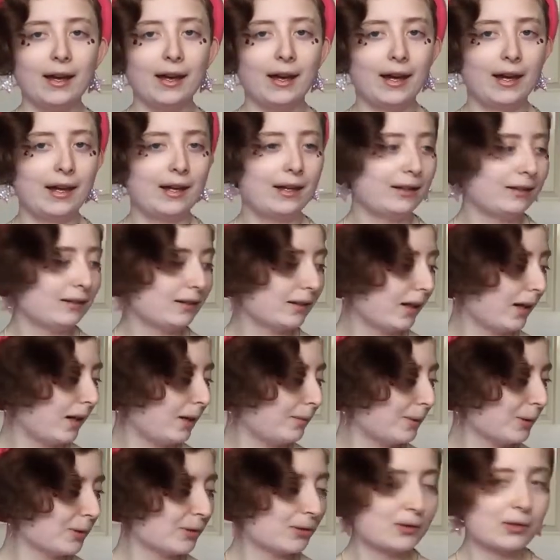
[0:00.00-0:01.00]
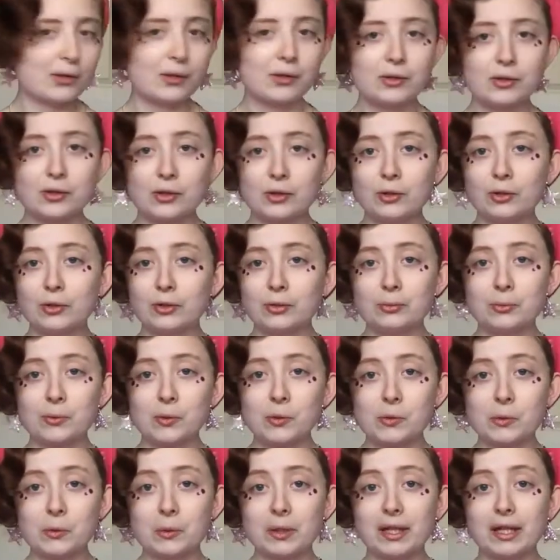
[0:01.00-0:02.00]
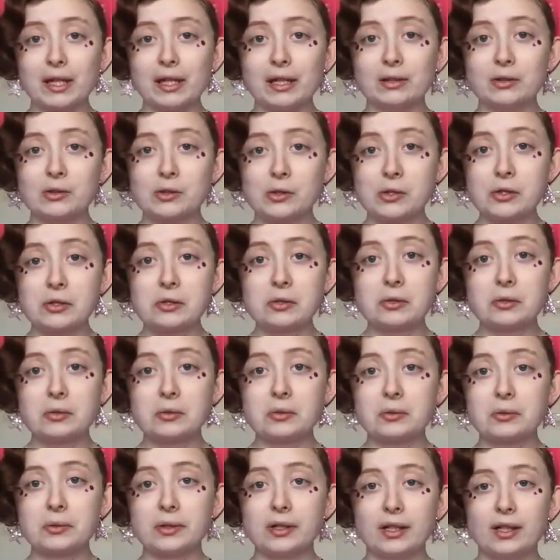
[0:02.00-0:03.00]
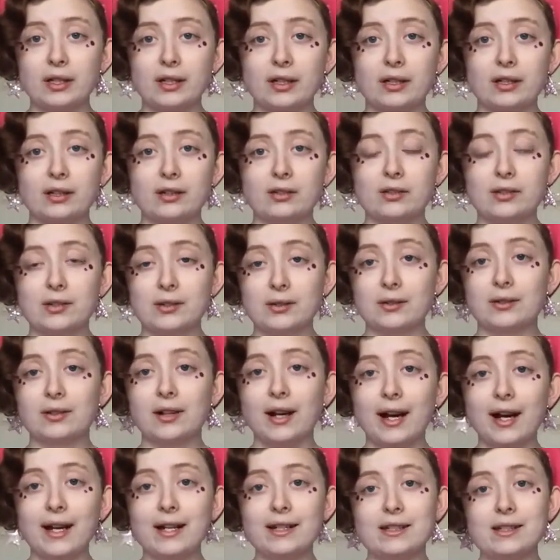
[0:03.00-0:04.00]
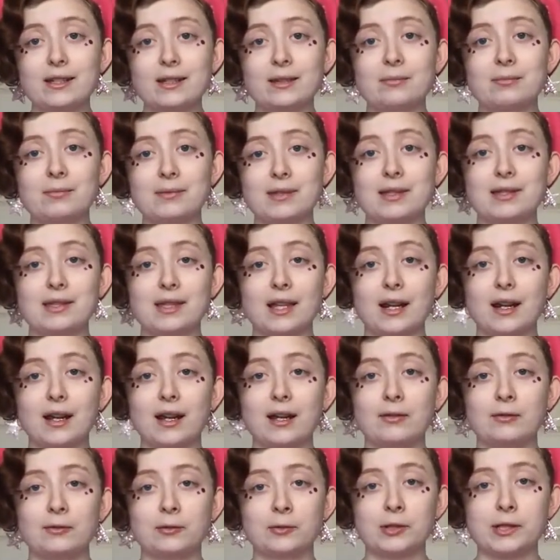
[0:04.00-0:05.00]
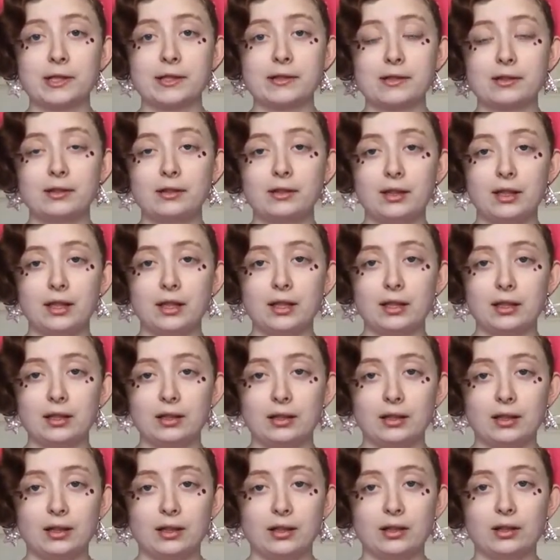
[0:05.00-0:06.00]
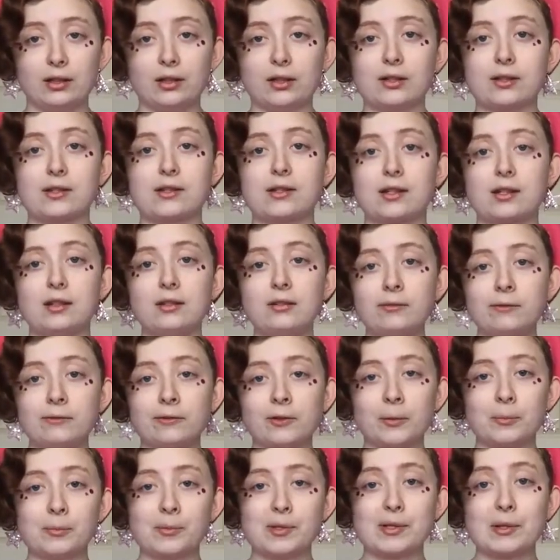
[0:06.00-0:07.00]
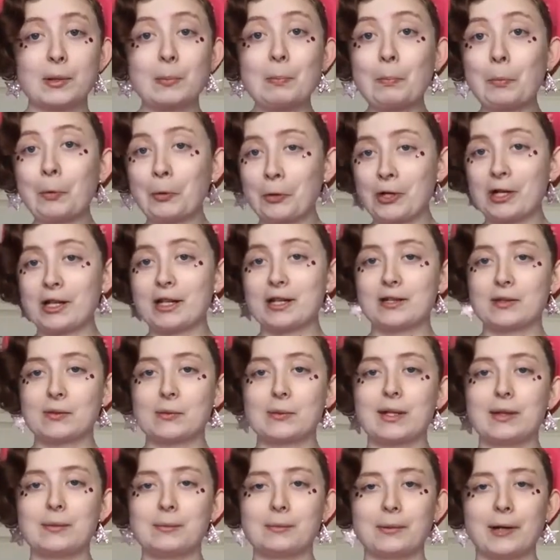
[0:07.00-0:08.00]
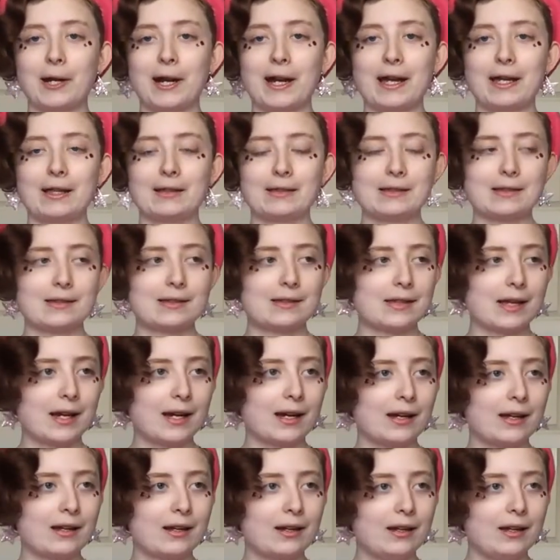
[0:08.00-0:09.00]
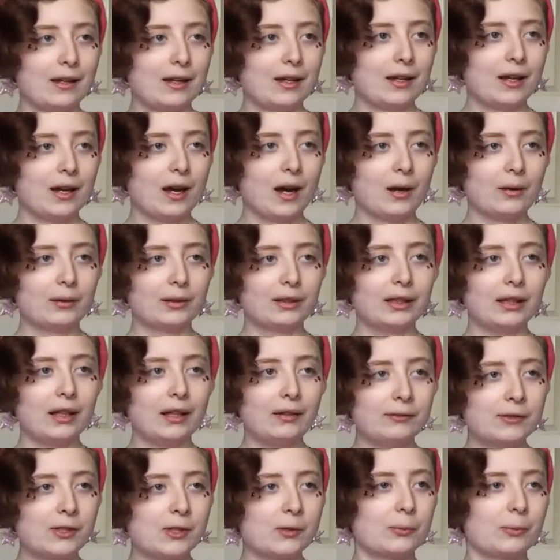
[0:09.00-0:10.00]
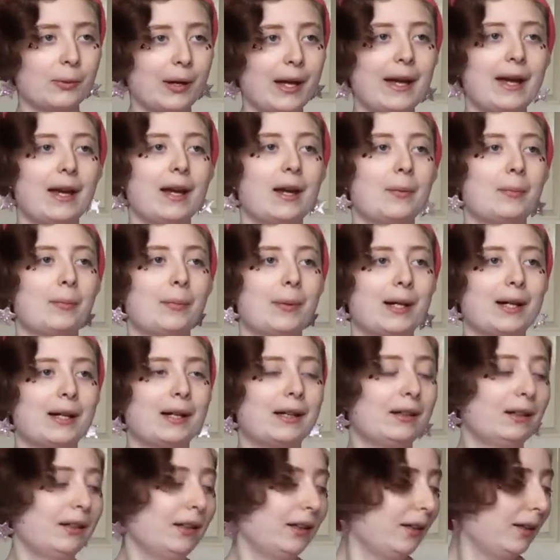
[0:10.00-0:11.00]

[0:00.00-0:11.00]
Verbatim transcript: and I'm also torn between two new items that I've recently gotten from some pretty sweet brands that I would love to wear but